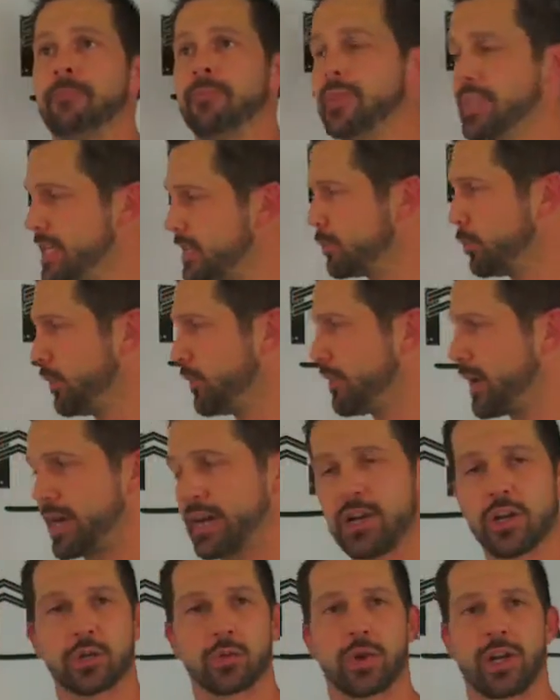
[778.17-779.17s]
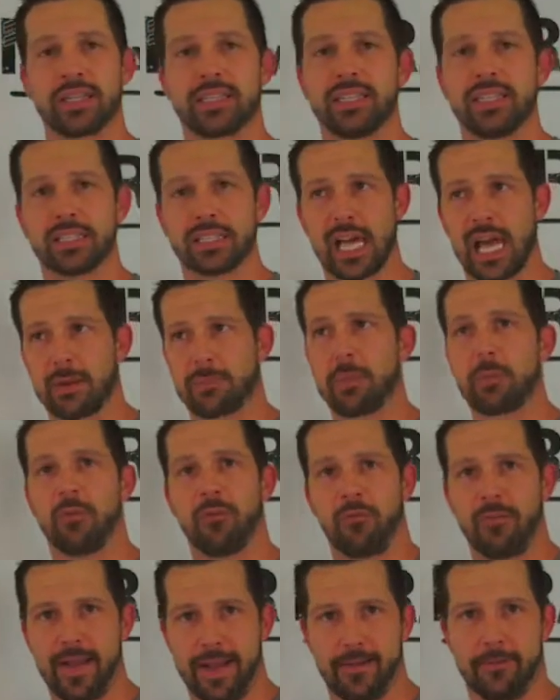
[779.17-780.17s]
This one right here is where I see a lot of people
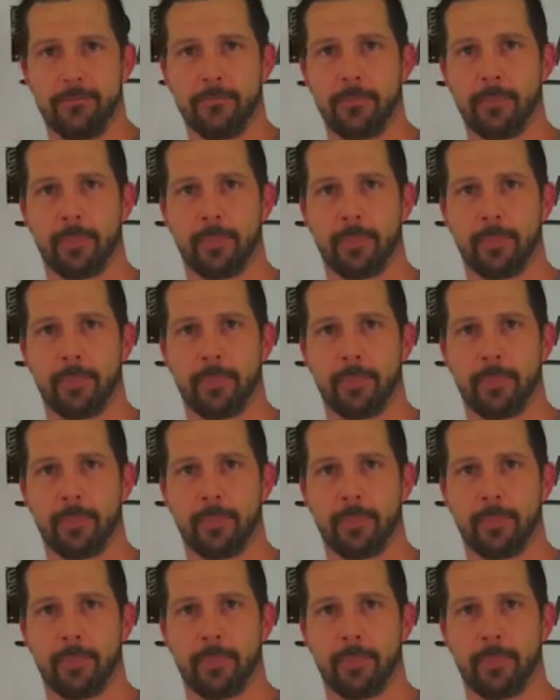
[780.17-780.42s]
fail.